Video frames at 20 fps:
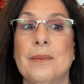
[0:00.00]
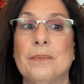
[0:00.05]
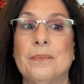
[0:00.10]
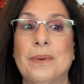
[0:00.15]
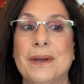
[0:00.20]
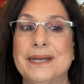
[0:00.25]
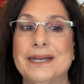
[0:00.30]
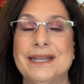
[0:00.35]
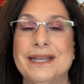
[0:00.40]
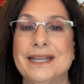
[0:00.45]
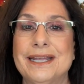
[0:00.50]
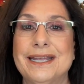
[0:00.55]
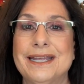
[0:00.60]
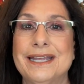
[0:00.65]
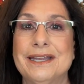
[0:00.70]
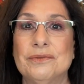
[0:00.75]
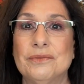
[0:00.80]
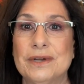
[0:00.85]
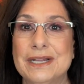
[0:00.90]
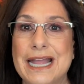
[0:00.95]
but
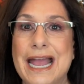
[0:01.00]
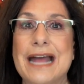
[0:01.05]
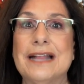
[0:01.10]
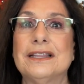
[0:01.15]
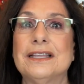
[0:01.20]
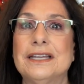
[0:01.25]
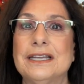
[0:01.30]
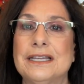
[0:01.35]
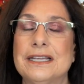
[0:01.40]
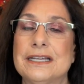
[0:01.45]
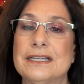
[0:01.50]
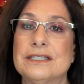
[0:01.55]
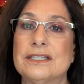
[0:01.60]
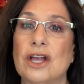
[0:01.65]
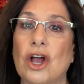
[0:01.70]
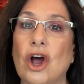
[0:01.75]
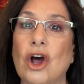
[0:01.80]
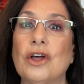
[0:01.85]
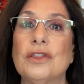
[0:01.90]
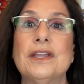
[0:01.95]
in reality is
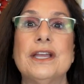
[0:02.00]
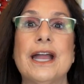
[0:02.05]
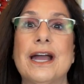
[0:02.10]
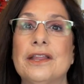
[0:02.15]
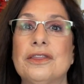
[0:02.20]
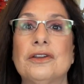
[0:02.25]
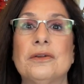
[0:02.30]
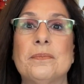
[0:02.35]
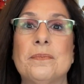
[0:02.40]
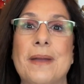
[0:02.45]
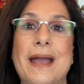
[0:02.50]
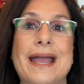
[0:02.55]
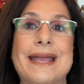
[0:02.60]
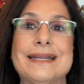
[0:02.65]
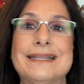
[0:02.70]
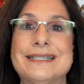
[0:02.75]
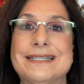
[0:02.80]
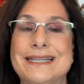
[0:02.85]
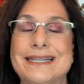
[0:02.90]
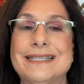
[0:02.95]
all the other
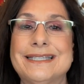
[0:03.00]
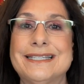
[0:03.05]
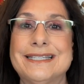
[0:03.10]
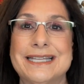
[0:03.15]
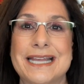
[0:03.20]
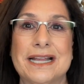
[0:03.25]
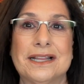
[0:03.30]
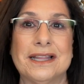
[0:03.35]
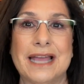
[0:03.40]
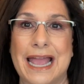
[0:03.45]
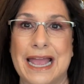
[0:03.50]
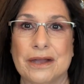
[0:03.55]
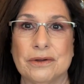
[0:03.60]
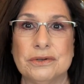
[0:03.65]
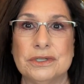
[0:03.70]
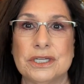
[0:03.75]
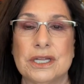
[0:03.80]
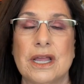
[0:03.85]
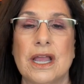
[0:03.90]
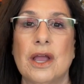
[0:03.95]
bags did sell
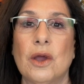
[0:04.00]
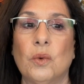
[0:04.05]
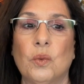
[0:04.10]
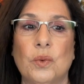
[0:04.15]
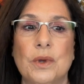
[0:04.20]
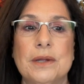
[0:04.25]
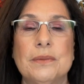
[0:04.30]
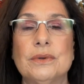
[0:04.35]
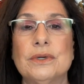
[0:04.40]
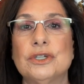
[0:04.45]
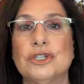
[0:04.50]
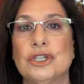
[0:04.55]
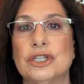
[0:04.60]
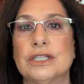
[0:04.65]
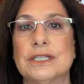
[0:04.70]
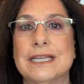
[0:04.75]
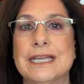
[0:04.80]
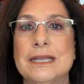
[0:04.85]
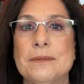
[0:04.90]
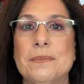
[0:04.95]
out, we were
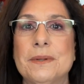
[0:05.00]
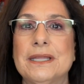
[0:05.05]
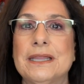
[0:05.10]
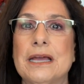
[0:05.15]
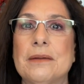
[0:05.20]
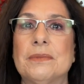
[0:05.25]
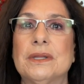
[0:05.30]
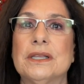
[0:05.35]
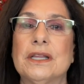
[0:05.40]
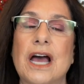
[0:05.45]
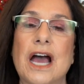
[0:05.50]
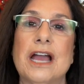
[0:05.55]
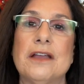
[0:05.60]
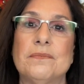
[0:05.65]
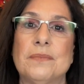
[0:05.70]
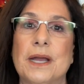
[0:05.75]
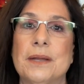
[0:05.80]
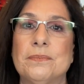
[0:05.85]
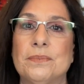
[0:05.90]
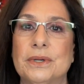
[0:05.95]
just keeping them
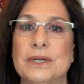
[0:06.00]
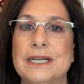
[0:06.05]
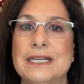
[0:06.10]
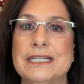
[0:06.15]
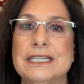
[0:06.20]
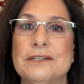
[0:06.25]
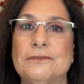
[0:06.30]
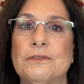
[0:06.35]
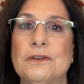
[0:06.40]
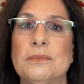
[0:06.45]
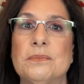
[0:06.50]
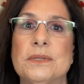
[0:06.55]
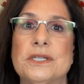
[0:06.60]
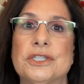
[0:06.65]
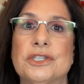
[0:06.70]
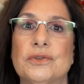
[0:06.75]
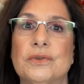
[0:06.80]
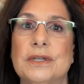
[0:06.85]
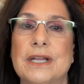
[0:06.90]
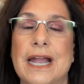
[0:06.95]
alive by putting different
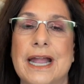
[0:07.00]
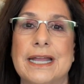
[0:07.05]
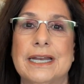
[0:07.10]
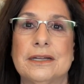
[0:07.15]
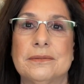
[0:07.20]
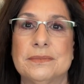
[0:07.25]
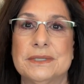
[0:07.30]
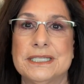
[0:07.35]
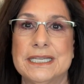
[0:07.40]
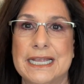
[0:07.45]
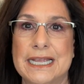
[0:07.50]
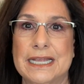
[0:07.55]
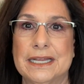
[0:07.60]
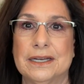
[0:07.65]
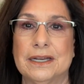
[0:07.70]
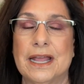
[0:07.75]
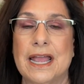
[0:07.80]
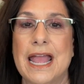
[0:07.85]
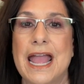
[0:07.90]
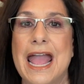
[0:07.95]
mystery items
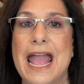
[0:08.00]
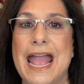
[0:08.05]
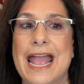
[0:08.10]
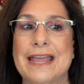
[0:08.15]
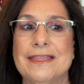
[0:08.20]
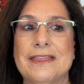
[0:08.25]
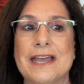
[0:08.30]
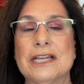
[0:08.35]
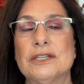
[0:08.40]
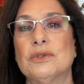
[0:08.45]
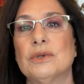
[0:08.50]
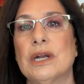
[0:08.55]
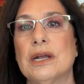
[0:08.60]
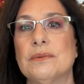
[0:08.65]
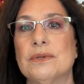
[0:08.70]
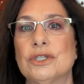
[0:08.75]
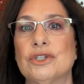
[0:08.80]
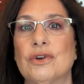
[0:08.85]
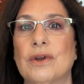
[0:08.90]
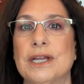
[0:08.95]
in. And that's what I
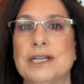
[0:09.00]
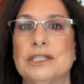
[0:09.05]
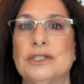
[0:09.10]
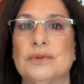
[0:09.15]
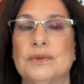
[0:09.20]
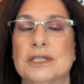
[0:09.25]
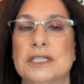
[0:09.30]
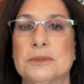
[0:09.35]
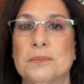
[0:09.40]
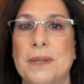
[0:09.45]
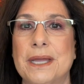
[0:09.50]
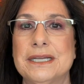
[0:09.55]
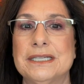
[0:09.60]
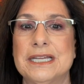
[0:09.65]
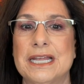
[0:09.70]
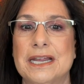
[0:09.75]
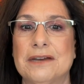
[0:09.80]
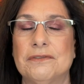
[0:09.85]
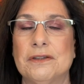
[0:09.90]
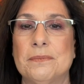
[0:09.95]
was trying to explain
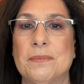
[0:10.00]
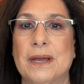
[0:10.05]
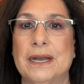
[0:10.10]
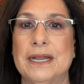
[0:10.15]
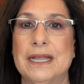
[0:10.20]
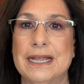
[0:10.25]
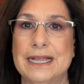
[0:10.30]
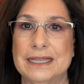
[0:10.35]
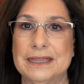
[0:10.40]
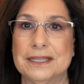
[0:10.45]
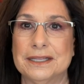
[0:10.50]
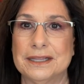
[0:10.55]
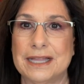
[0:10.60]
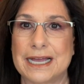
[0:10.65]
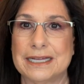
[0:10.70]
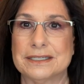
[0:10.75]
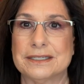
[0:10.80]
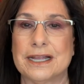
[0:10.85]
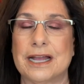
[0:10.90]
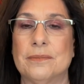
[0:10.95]
to everybody in the
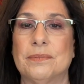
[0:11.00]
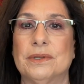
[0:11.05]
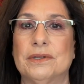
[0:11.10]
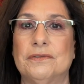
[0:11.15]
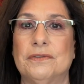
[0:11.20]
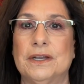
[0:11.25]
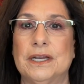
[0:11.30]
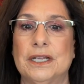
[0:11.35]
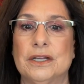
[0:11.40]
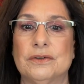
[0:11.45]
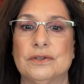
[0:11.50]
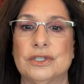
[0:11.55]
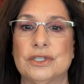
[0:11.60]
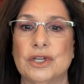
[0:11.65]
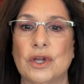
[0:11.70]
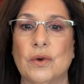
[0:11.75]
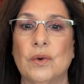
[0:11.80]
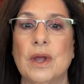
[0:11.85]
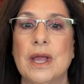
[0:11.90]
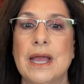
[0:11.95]
last couple of videos.
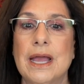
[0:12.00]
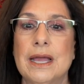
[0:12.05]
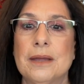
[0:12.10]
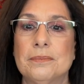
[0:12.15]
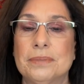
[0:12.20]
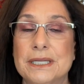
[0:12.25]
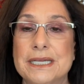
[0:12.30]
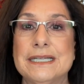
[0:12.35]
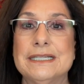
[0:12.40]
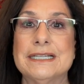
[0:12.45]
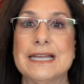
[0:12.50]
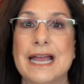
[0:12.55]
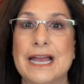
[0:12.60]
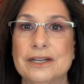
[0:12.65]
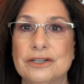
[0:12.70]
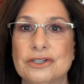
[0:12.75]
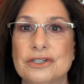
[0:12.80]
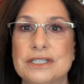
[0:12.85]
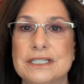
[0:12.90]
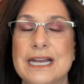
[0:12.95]
So please
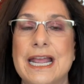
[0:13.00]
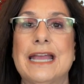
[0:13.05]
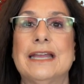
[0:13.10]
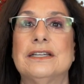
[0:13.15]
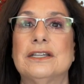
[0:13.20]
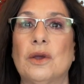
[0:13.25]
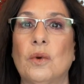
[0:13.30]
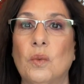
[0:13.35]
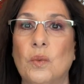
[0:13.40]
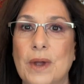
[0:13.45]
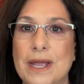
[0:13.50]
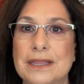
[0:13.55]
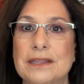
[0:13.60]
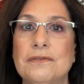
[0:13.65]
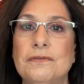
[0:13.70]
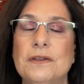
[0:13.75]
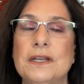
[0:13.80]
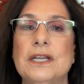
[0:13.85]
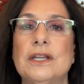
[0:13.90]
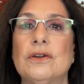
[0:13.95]
understand when
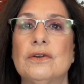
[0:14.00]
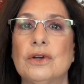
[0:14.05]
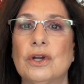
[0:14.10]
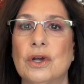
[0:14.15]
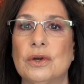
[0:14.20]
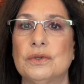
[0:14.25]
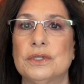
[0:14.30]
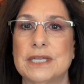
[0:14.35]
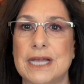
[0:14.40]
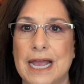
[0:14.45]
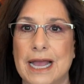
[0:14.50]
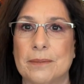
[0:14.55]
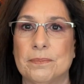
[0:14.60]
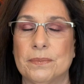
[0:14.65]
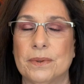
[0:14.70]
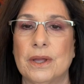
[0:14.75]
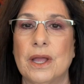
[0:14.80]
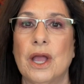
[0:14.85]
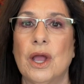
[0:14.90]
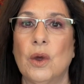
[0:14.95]
the video goes
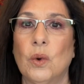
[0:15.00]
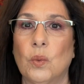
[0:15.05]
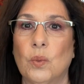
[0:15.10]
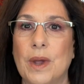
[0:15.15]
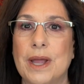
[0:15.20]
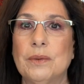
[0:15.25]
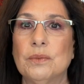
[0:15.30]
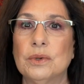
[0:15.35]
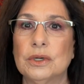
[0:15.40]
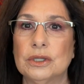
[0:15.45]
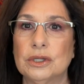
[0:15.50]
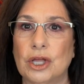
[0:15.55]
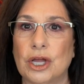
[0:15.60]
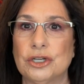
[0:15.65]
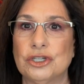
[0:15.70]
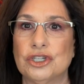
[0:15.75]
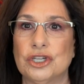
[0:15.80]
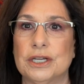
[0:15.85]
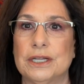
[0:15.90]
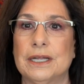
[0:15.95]
up, when we're
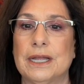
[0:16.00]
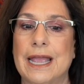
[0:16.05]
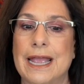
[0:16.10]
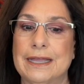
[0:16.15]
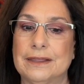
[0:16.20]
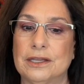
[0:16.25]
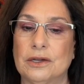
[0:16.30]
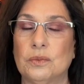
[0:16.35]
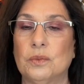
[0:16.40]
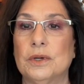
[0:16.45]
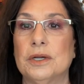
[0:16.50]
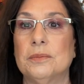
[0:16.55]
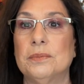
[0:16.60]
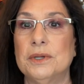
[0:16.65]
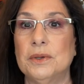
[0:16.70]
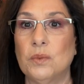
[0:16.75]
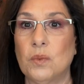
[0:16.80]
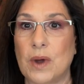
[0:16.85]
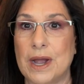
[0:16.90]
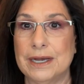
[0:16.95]
launching, and there will
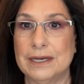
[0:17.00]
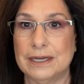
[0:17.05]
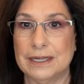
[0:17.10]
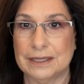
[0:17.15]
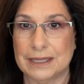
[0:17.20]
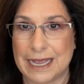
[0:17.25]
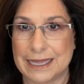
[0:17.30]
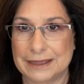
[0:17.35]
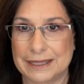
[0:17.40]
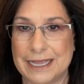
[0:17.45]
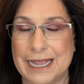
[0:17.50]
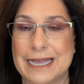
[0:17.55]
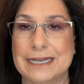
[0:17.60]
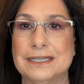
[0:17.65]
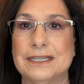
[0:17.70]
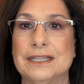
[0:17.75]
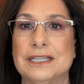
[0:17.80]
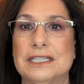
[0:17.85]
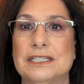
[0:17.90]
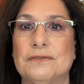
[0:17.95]
be one at the
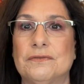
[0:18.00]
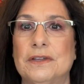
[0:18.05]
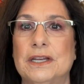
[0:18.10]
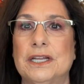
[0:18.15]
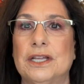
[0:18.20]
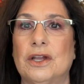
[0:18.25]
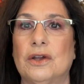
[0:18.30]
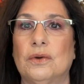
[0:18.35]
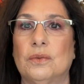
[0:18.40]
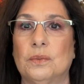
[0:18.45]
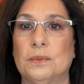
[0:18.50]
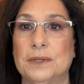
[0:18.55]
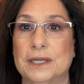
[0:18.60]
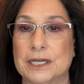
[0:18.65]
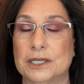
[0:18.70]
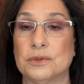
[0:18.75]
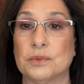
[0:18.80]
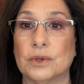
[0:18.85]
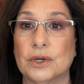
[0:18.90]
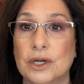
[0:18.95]
end of this video
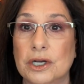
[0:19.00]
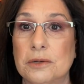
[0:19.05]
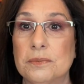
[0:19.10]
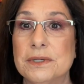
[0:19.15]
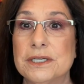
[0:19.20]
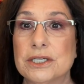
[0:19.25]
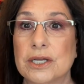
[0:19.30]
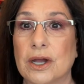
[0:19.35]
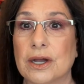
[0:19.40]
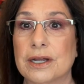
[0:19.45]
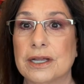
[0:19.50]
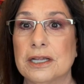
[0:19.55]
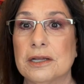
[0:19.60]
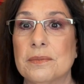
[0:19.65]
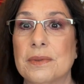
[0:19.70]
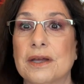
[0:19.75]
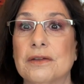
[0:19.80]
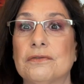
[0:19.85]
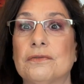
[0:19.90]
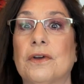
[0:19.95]
because we're gonna be talking
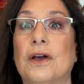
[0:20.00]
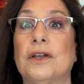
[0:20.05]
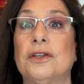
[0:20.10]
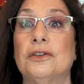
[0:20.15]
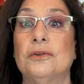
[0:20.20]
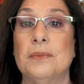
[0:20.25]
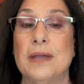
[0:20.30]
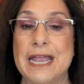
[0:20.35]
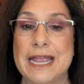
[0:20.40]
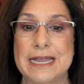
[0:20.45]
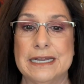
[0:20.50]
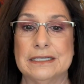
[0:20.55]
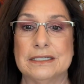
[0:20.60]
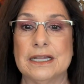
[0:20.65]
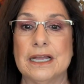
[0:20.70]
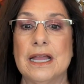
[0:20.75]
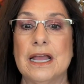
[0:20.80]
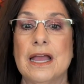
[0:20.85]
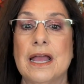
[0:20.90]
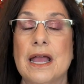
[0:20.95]
about volume eight.
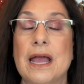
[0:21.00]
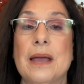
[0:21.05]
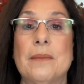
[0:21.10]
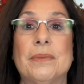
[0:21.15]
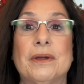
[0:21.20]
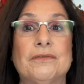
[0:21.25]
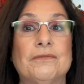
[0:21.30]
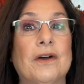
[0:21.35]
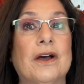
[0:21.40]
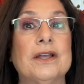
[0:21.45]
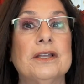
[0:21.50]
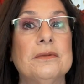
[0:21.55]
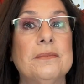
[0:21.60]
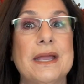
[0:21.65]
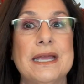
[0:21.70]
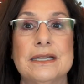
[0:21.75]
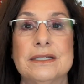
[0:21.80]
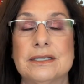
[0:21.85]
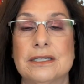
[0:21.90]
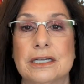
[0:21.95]
But volume
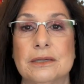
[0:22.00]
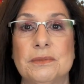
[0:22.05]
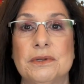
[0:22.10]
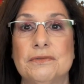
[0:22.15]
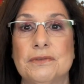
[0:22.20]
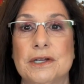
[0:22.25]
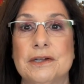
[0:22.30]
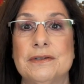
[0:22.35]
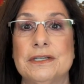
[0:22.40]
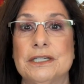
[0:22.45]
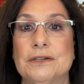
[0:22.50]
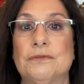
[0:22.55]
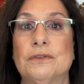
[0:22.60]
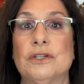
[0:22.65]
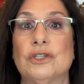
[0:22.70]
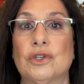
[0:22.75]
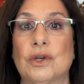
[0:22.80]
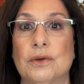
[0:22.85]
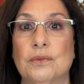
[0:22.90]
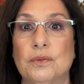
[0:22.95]
eight is gonna be very
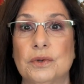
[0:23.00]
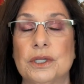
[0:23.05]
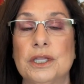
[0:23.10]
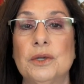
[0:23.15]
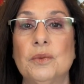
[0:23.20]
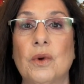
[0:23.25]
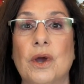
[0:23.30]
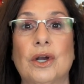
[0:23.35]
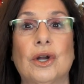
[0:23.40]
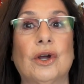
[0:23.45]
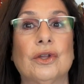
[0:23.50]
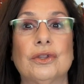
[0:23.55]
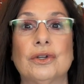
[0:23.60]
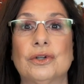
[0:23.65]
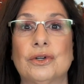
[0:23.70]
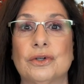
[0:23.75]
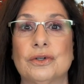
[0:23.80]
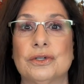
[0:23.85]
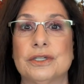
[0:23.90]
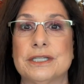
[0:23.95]
different. So I really want all the
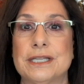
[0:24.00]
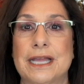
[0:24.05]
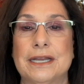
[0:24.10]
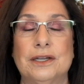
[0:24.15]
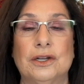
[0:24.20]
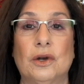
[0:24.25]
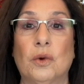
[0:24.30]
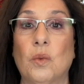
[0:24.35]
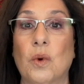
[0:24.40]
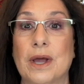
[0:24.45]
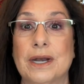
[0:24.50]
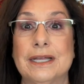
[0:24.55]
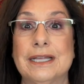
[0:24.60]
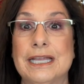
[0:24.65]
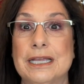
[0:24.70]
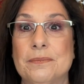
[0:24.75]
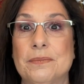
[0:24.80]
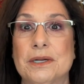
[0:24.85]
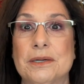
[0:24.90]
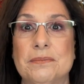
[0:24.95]
girls that you know wanna
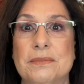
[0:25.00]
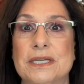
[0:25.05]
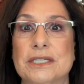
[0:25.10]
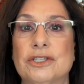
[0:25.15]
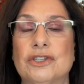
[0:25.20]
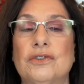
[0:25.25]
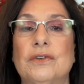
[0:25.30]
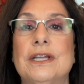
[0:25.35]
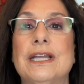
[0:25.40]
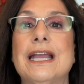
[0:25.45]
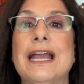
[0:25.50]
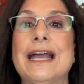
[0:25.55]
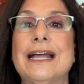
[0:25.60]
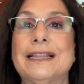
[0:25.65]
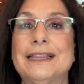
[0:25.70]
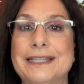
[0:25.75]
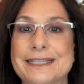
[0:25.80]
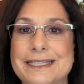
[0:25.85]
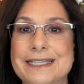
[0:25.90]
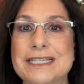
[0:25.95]
keep it a mystery,
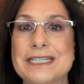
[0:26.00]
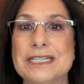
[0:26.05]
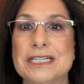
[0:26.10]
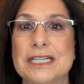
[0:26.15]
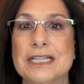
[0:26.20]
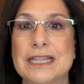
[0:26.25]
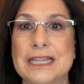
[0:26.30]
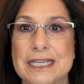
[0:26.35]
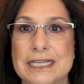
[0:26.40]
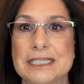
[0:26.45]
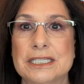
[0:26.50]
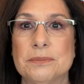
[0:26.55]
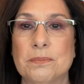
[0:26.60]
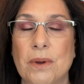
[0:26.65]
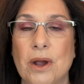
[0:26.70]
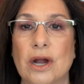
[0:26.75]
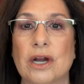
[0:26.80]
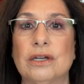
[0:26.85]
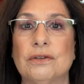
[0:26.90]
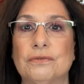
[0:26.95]
listen to this
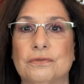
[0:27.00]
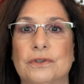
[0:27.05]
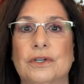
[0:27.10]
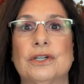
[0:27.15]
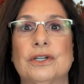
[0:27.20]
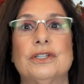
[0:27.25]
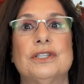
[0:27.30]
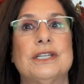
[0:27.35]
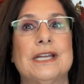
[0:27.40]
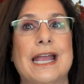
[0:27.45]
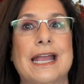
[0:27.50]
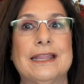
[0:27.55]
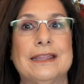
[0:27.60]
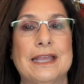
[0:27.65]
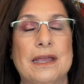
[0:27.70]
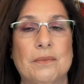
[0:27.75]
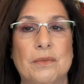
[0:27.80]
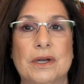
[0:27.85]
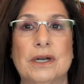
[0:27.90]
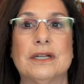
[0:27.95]
part first, and
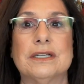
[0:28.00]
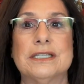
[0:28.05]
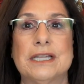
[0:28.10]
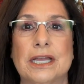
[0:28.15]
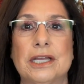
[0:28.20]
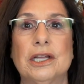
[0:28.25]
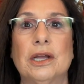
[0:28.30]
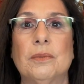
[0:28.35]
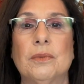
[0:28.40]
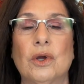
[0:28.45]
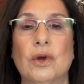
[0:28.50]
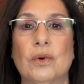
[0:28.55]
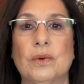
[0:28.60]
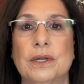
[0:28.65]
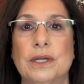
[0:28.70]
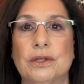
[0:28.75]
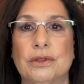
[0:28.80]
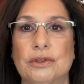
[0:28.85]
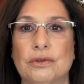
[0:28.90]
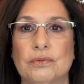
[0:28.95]
then when I'll tell you I'm
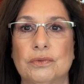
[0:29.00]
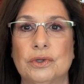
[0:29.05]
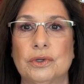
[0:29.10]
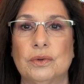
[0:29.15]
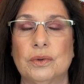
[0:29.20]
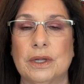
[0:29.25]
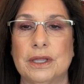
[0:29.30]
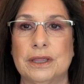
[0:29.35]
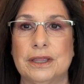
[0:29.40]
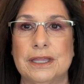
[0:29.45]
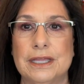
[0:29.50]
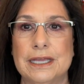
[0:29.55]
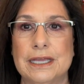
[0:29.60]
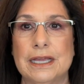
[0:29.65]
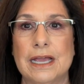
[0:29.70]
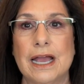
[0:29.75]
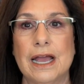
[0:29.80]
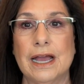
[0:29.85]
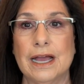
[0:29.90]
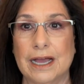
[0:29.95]
going through
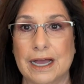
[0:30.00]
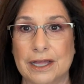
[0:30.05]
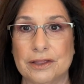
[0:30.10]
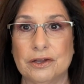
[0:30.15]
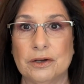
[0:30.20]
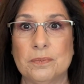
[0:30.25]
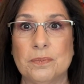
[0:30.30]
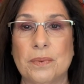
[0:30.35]
the other